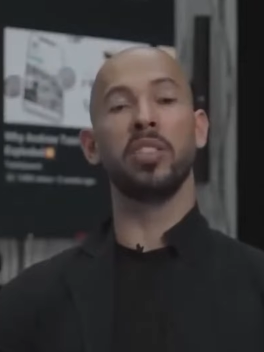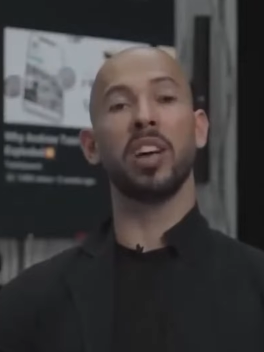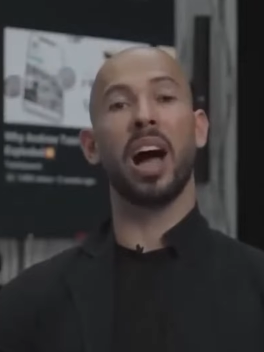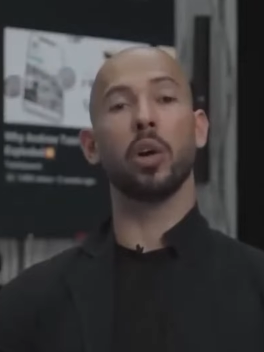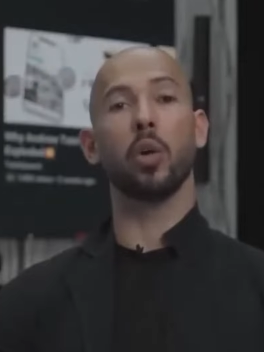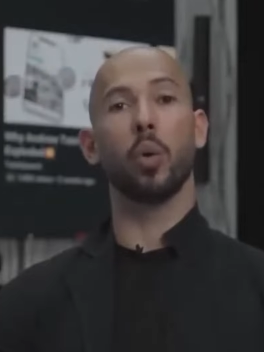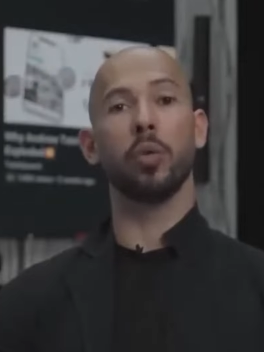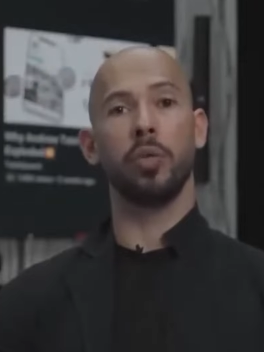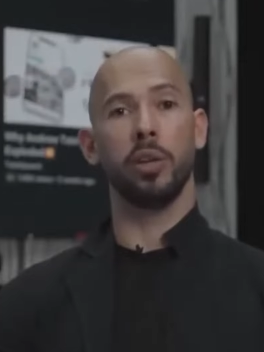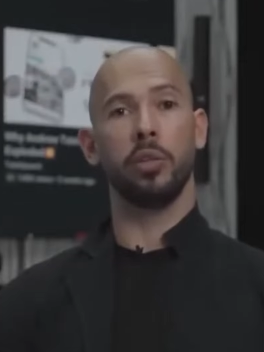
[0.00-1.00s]
an entire
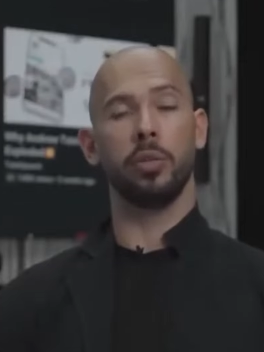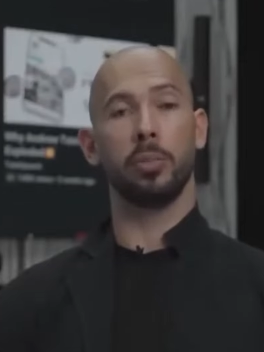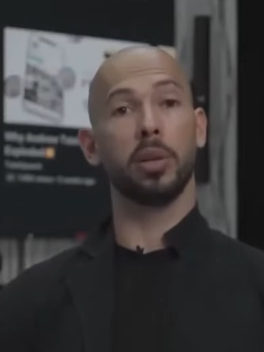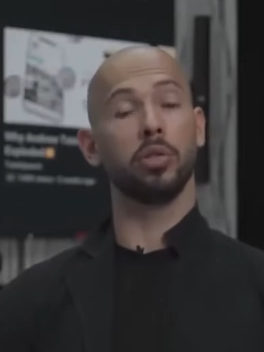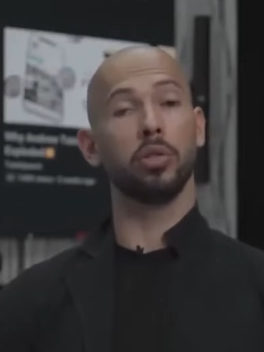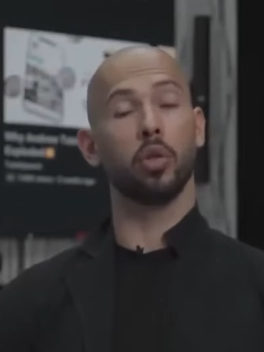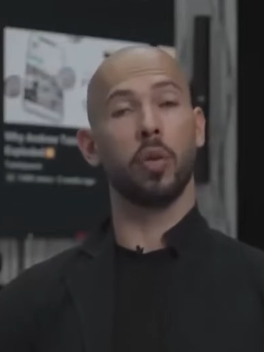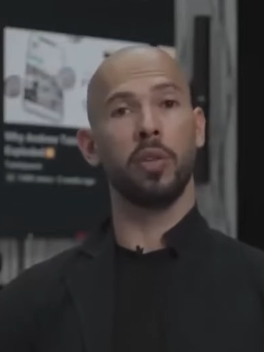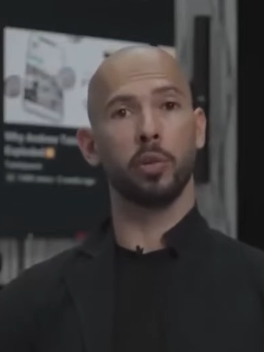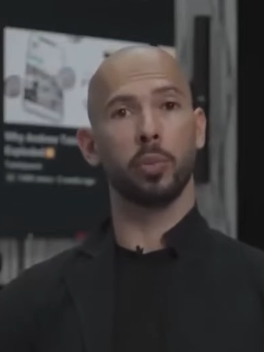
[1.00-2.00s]
orphanage because there's an
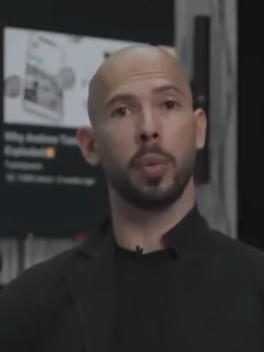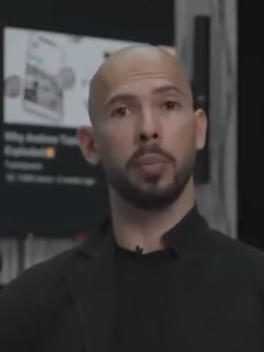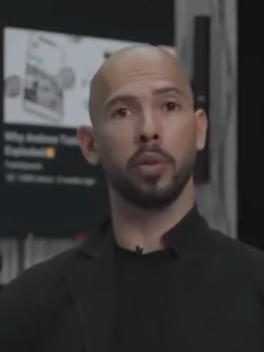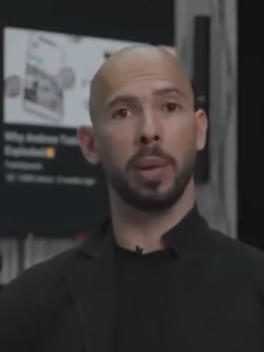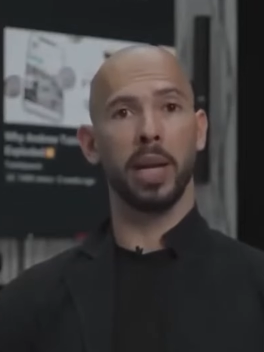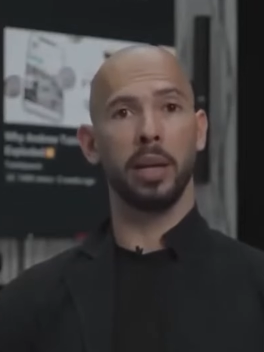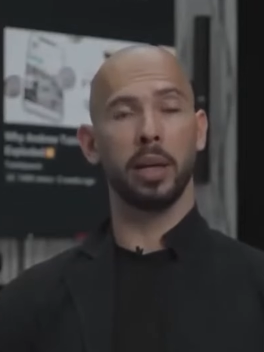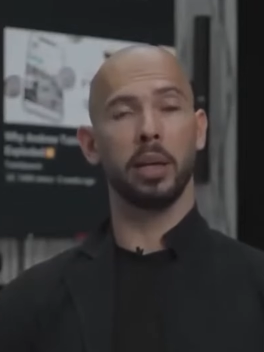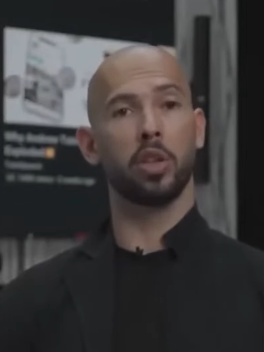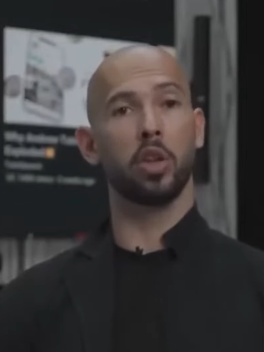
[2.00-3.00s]
orphanage problem in Romania.
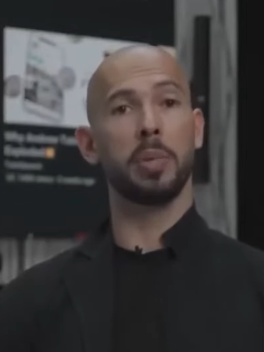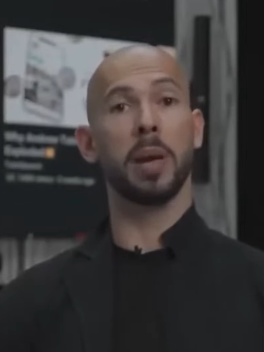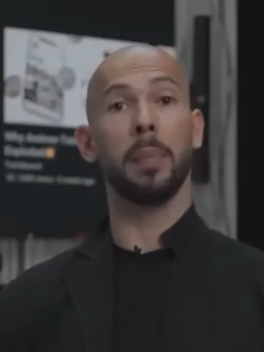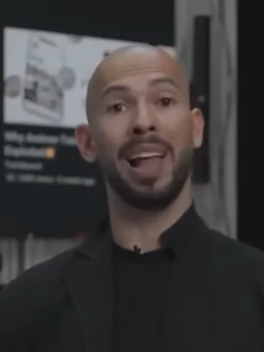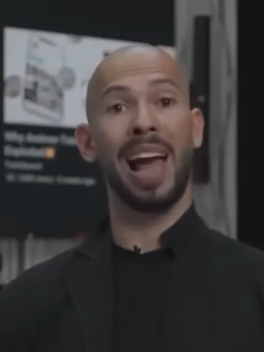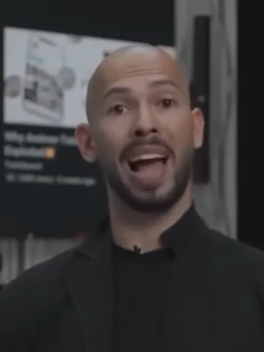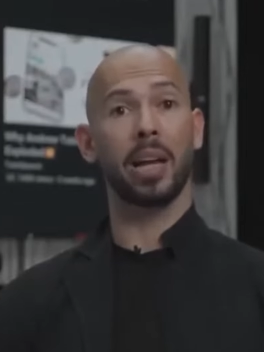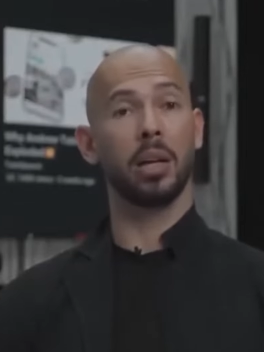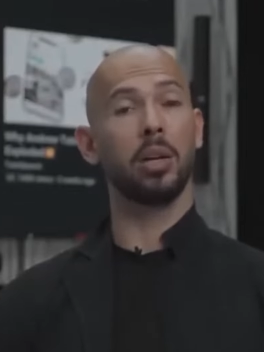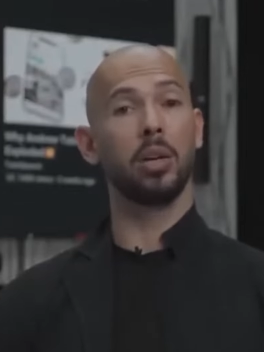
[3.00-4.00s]
There'll be a plaque
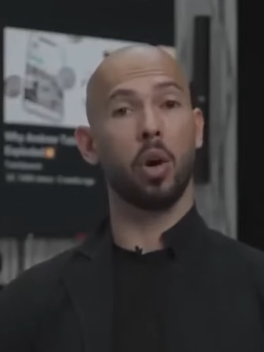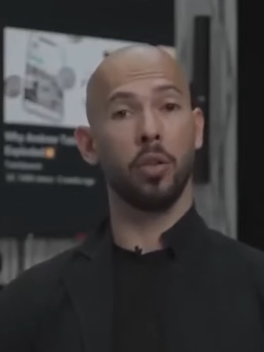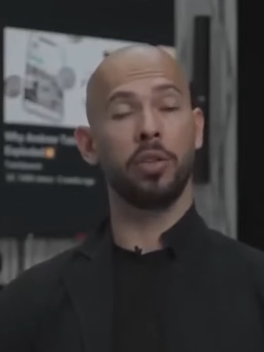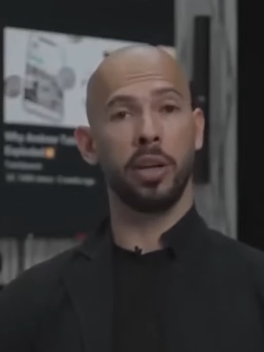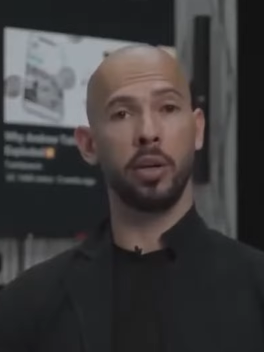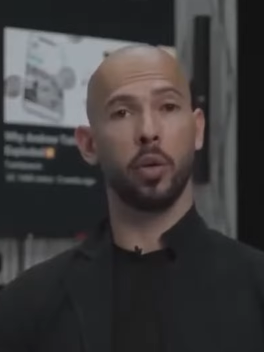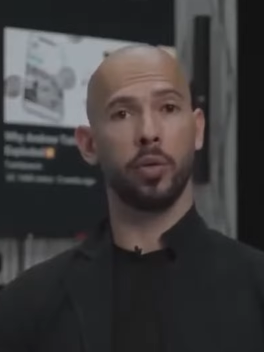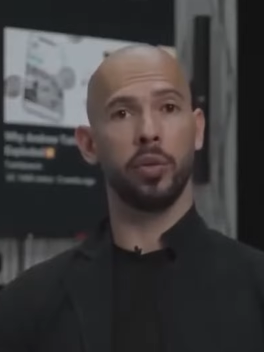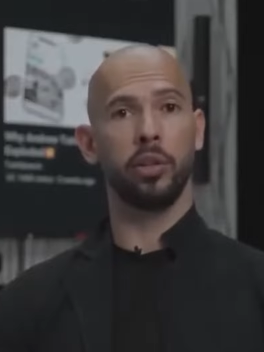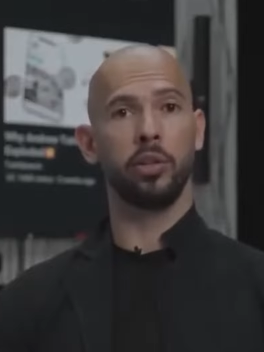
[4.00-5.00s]
called the Tate
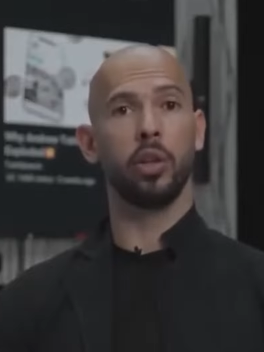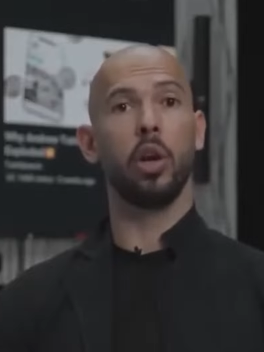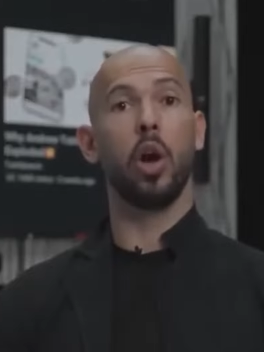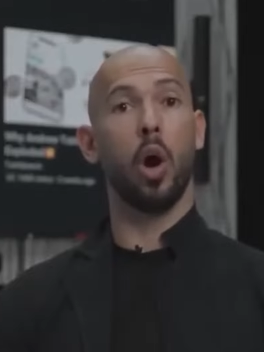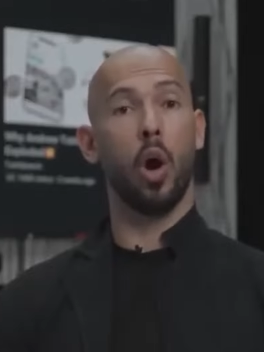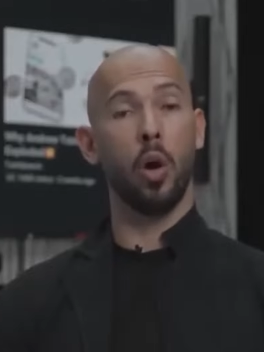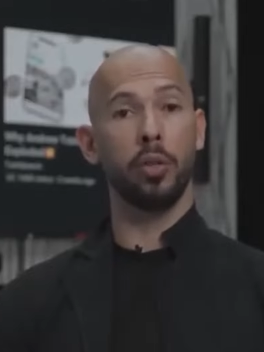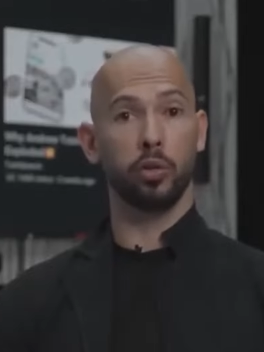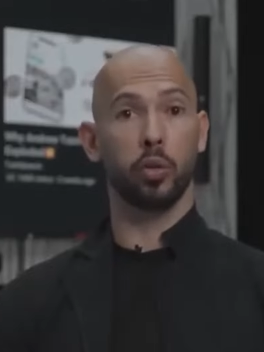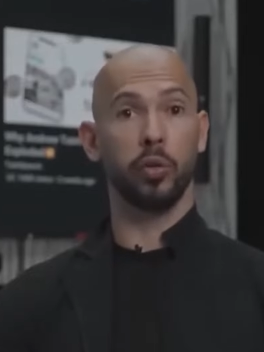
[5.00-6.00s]
Orphanage
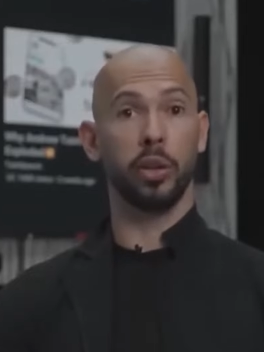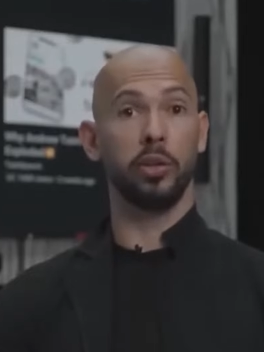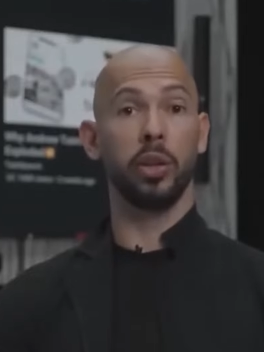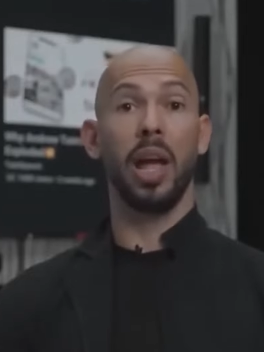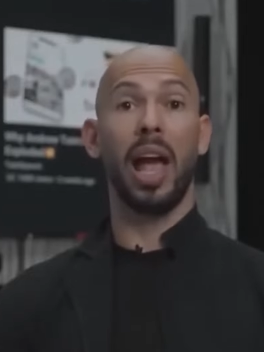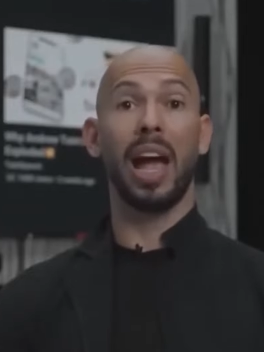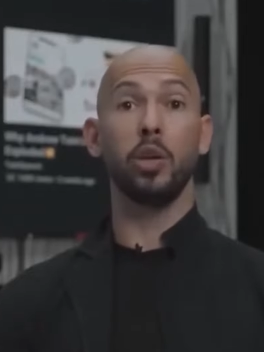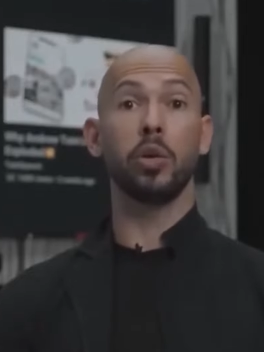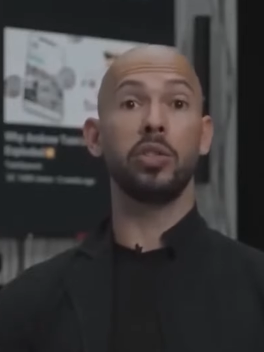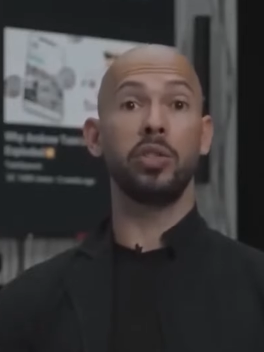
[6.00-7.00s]
on this orphanage.
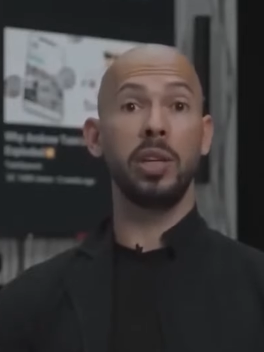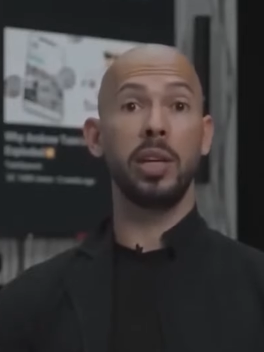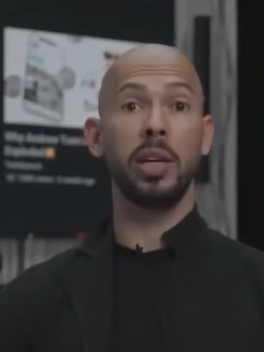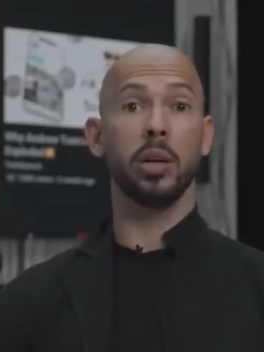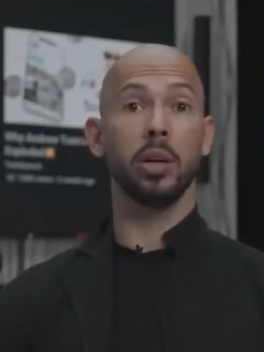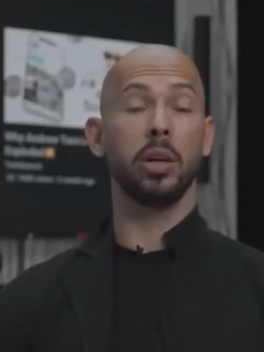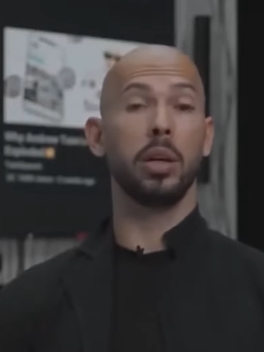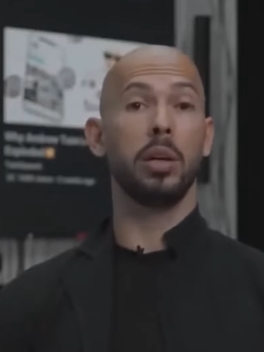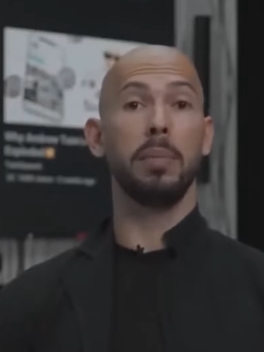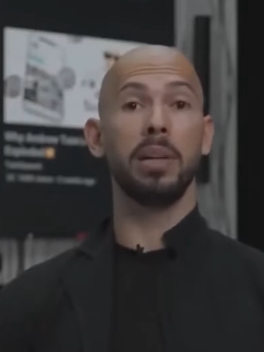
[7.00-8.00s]
And you can see here
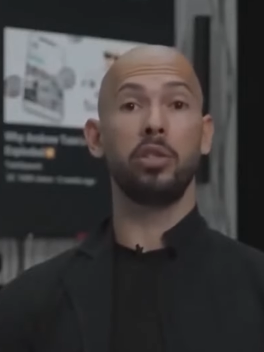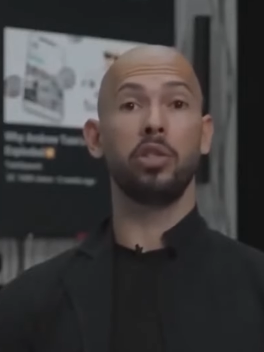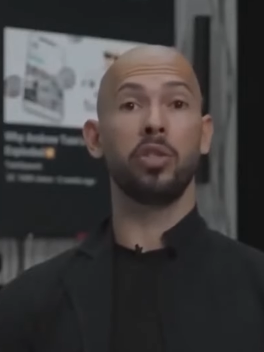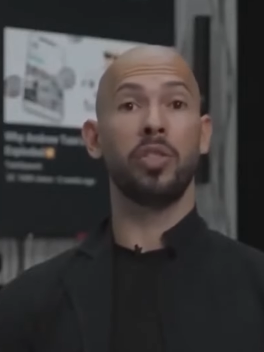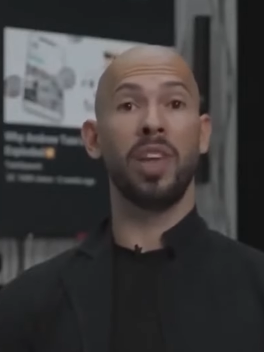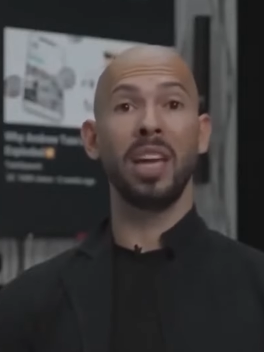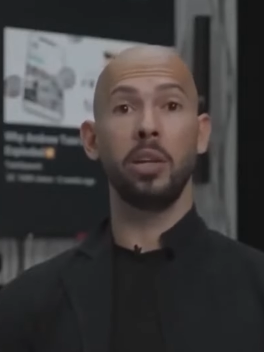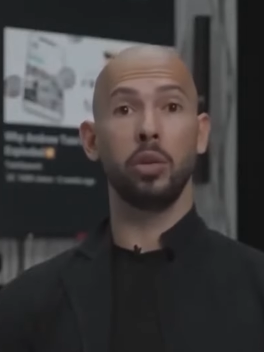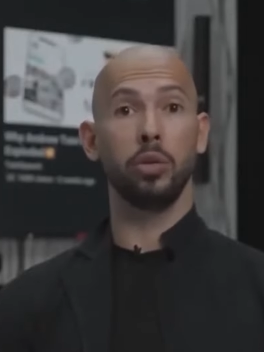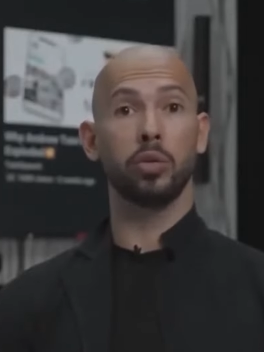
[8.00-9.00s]
messages of
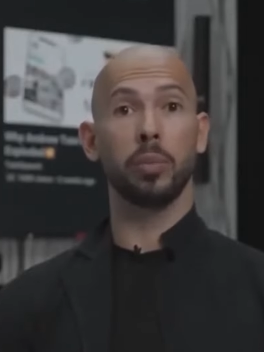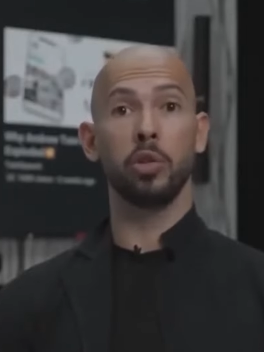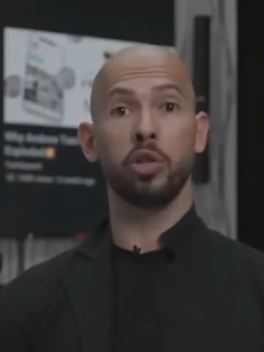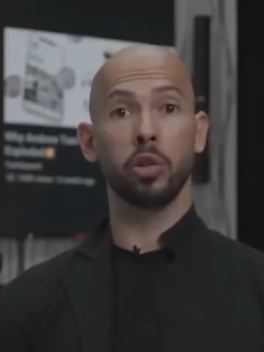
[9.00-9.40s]
thank yous from